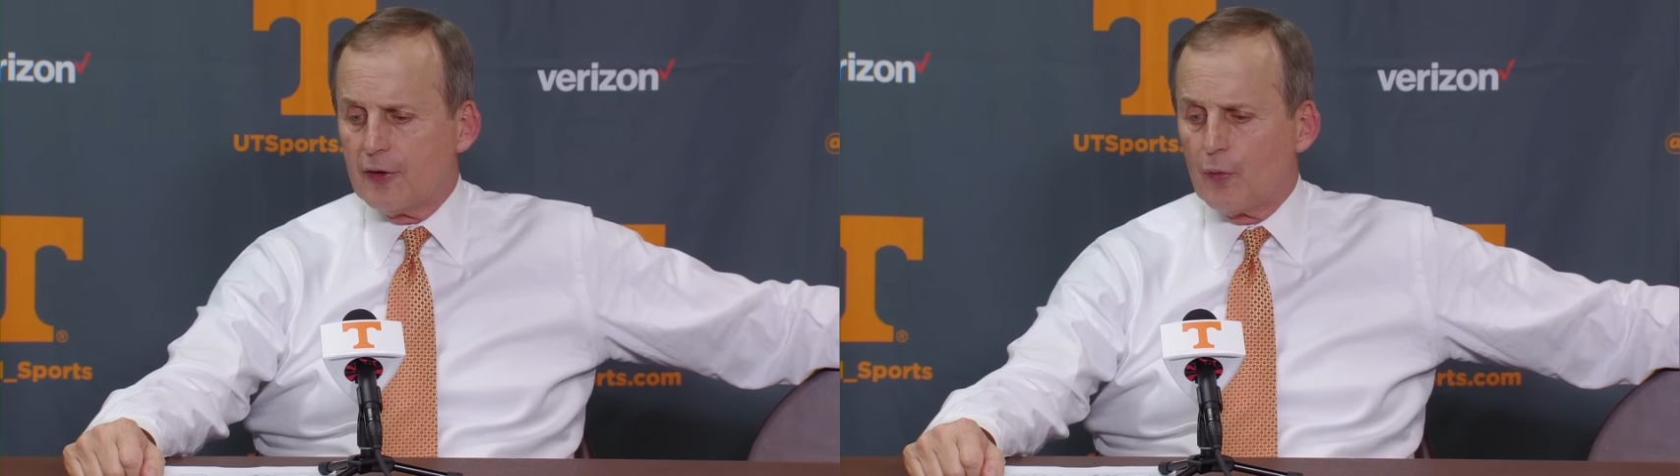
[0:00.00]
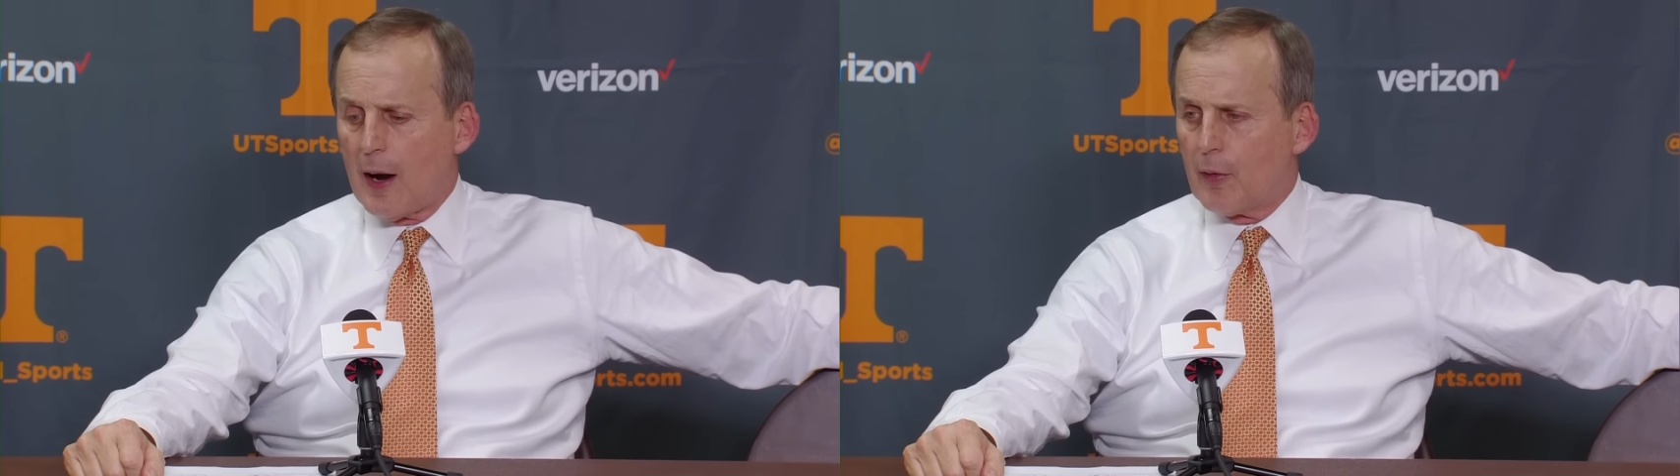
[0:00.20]

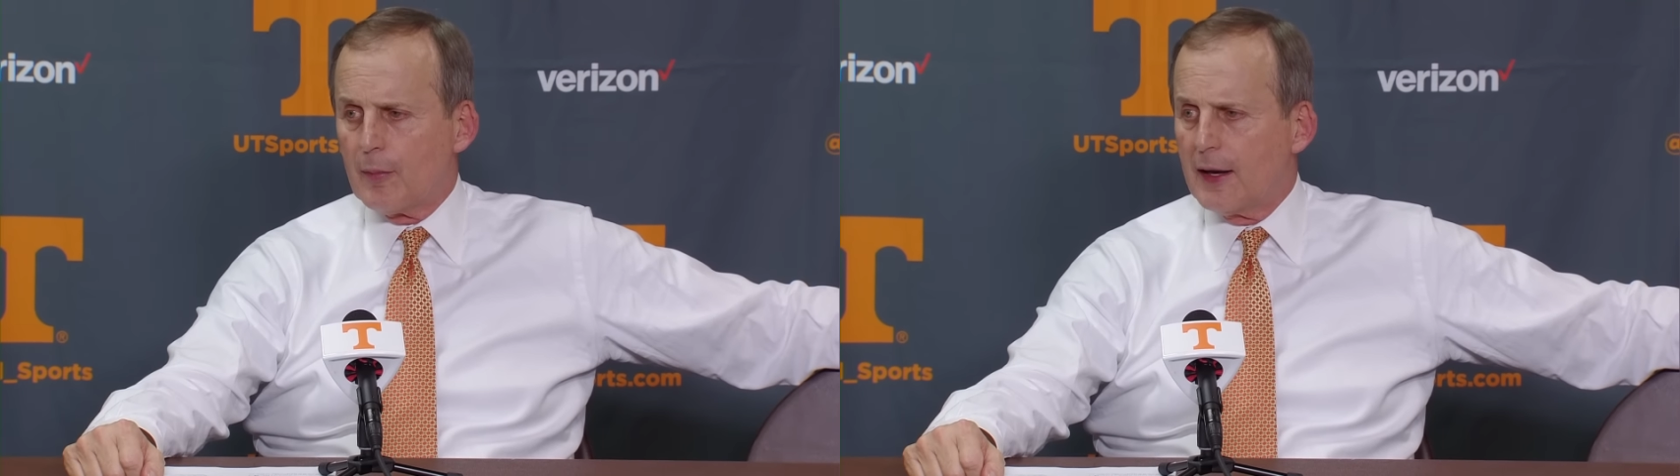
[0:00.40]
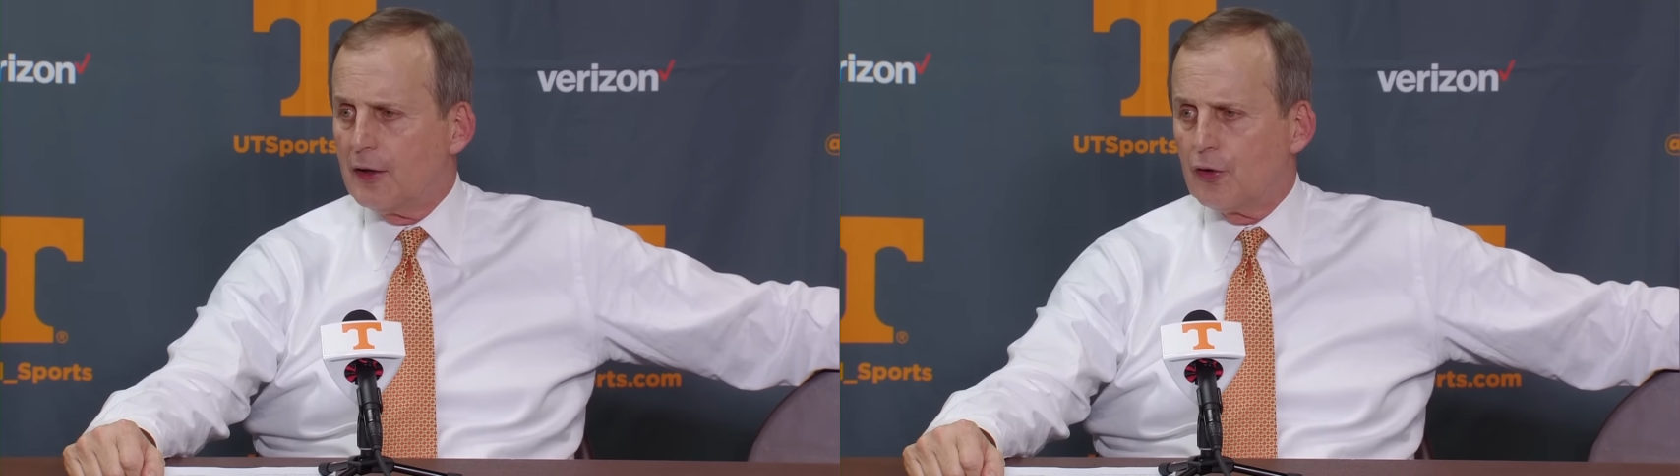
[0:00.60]
and Robert
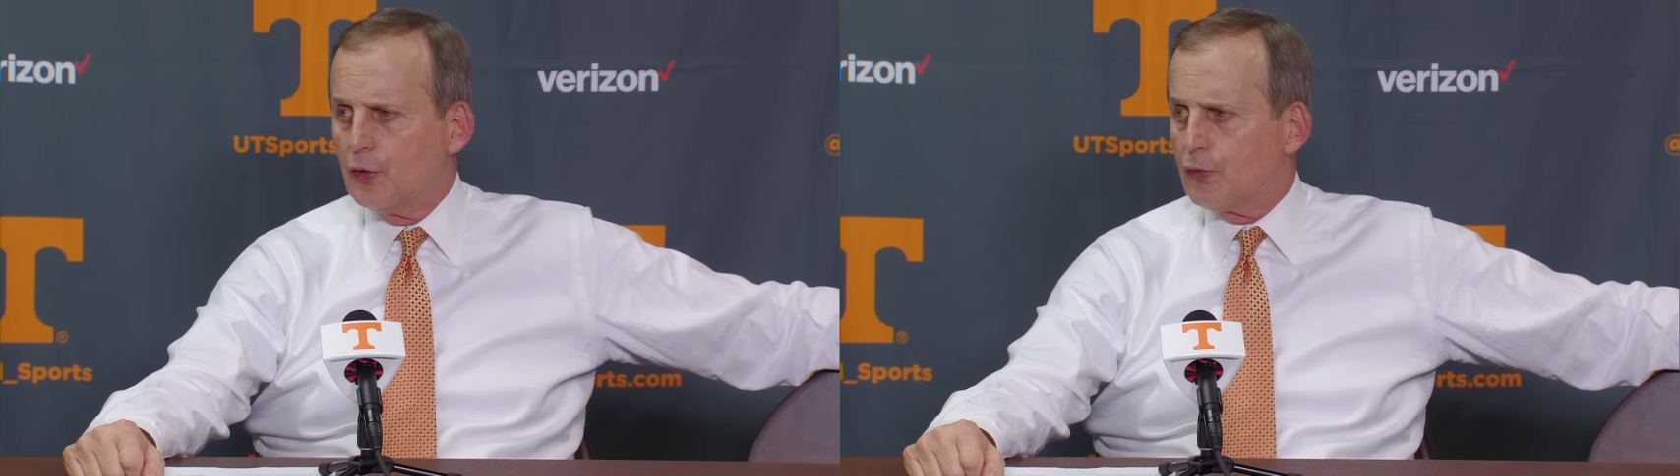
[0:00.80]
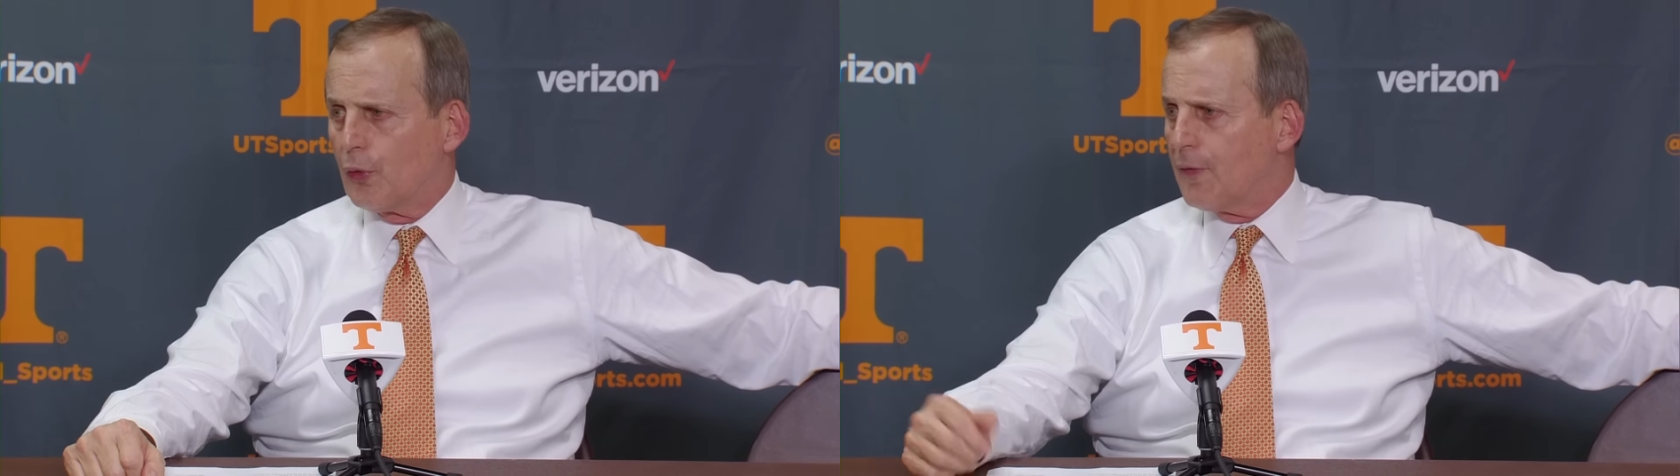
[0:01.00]
made
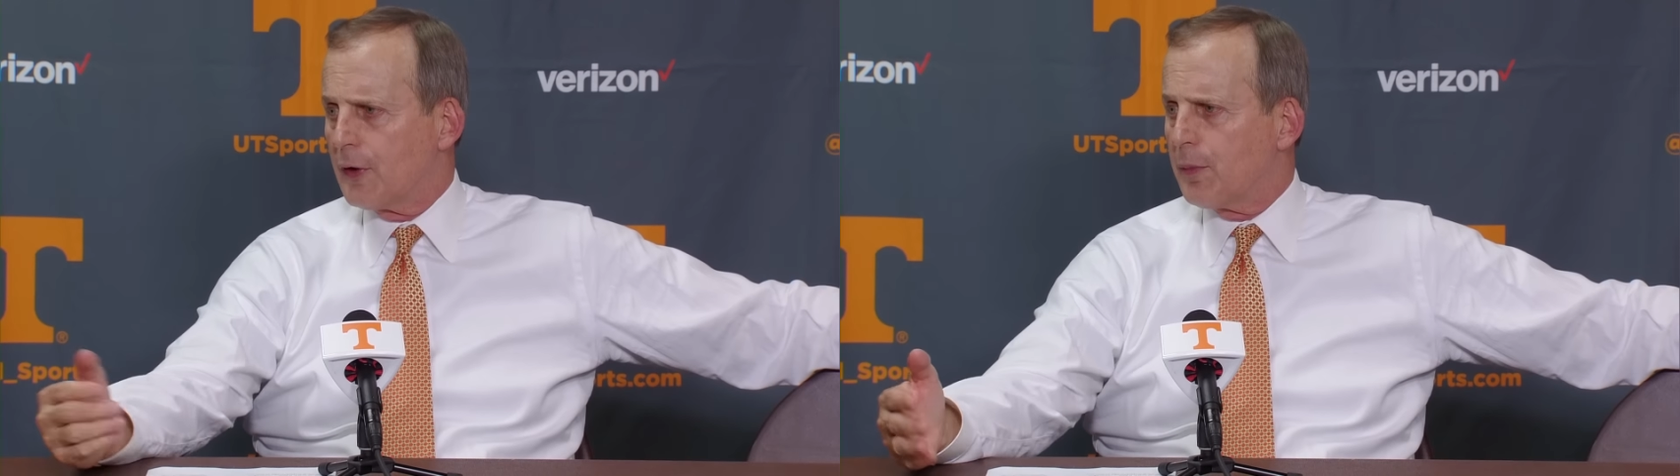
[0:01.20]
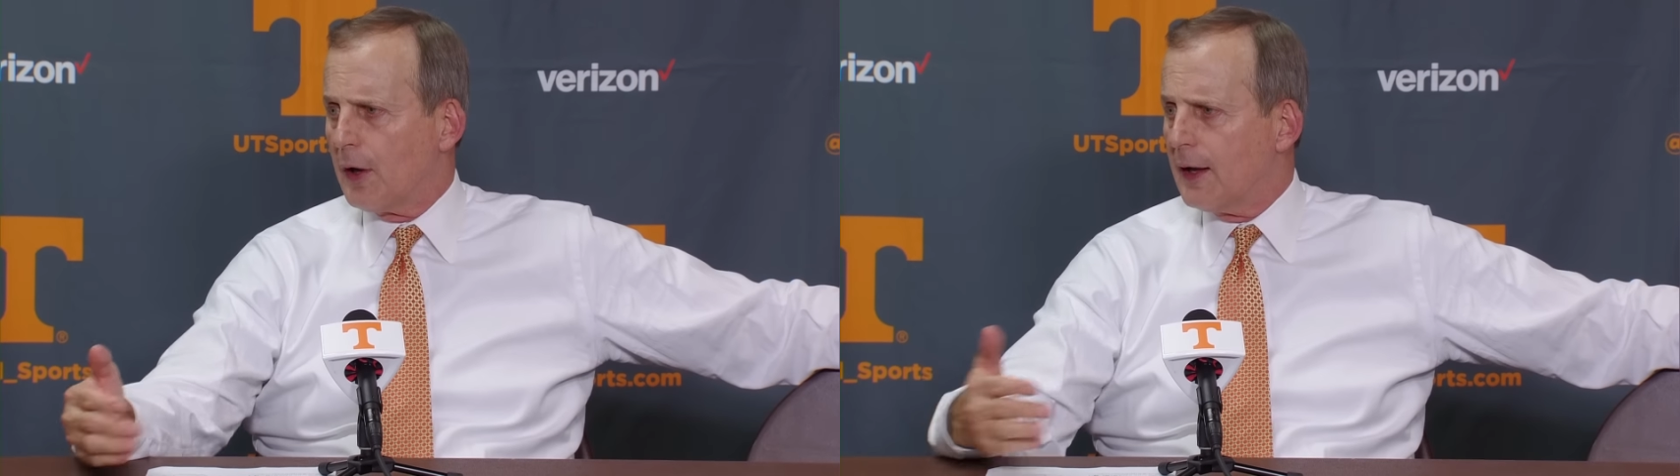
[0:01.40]
two
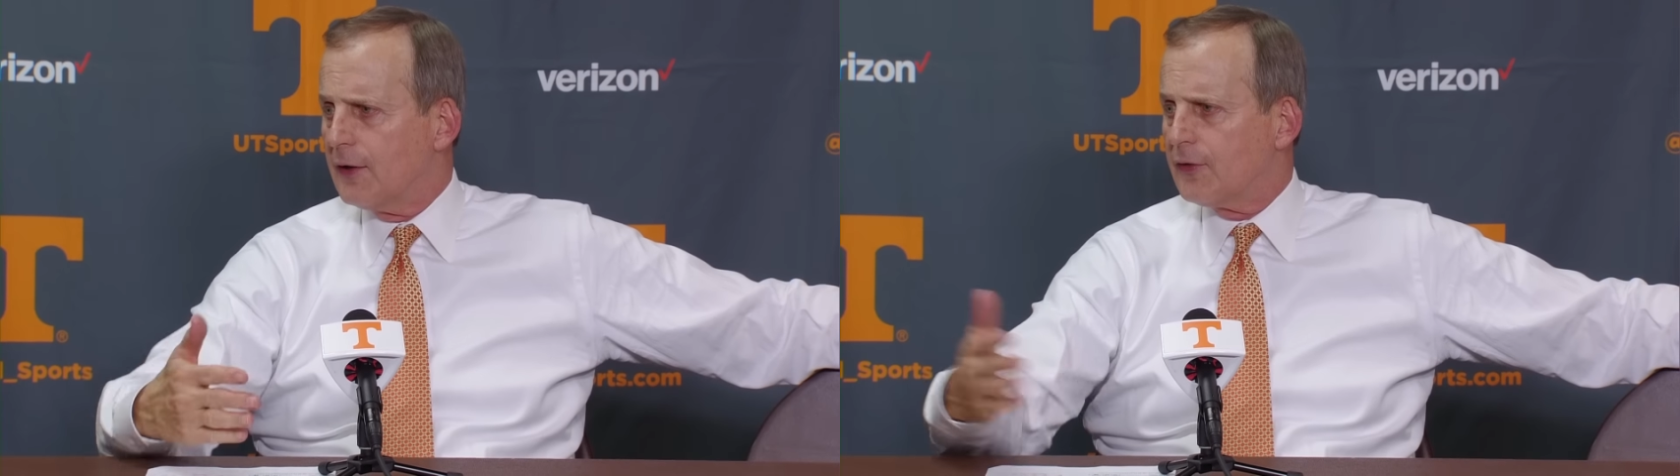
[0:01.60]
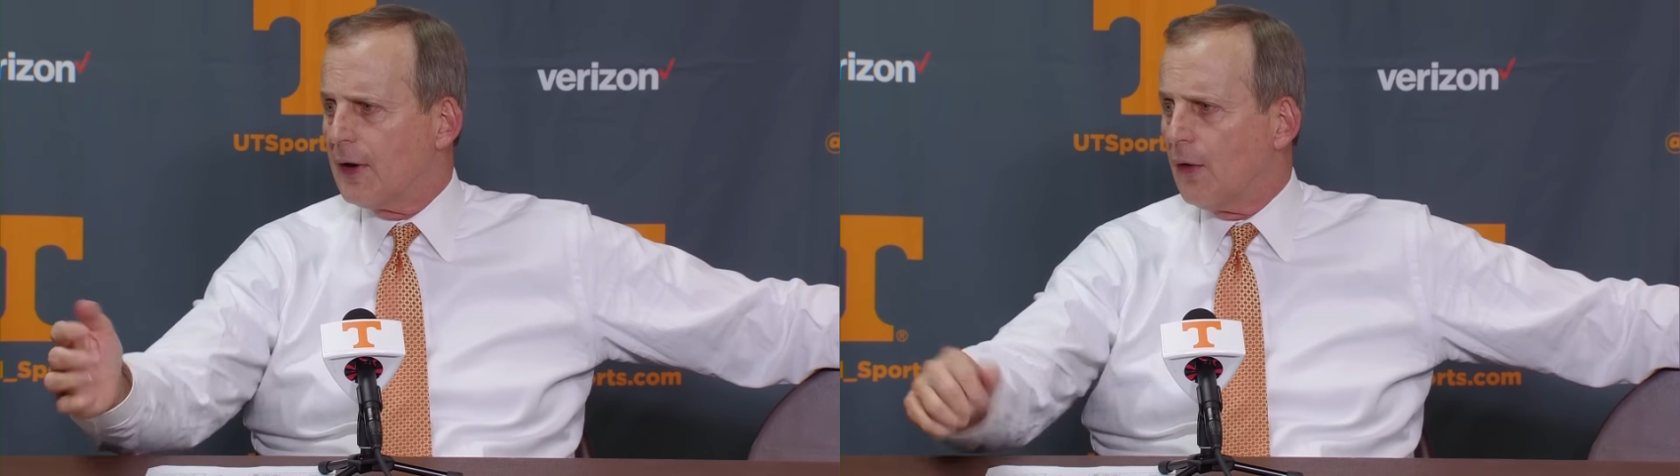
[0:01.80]
terrific
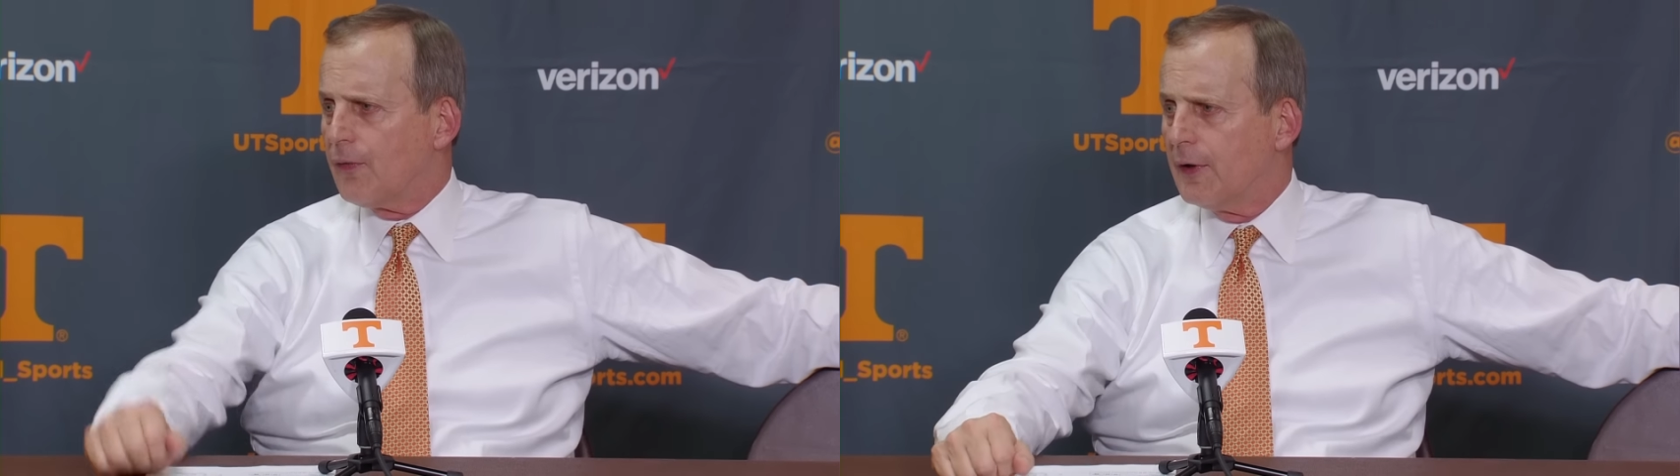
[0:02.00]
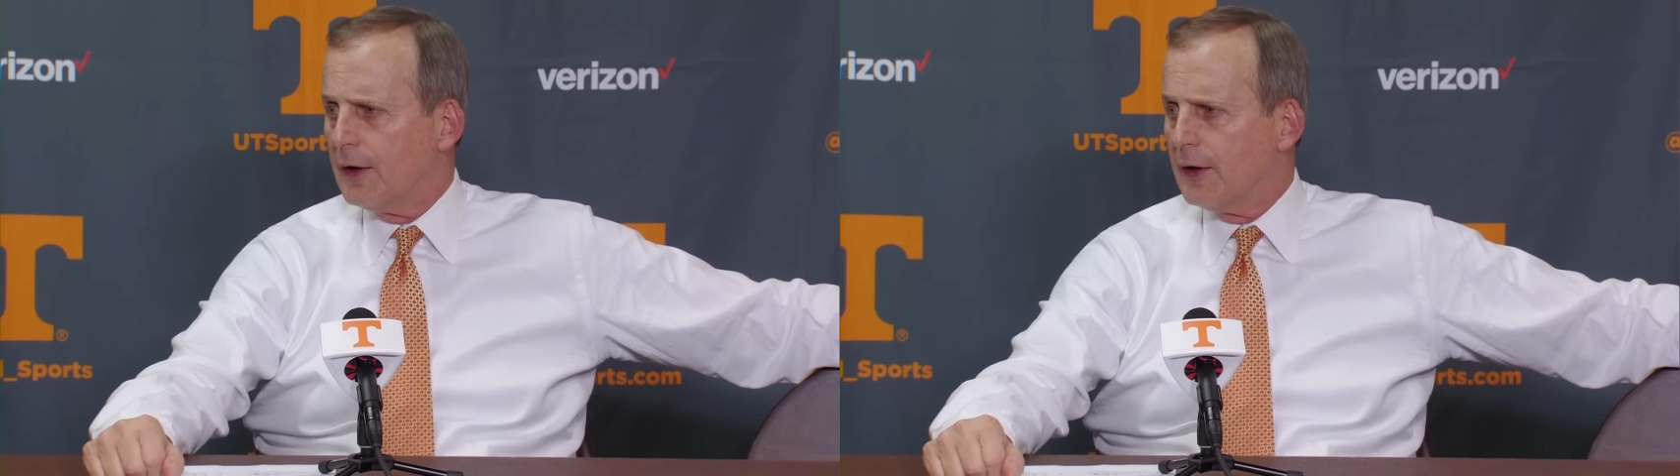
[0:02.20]
plays off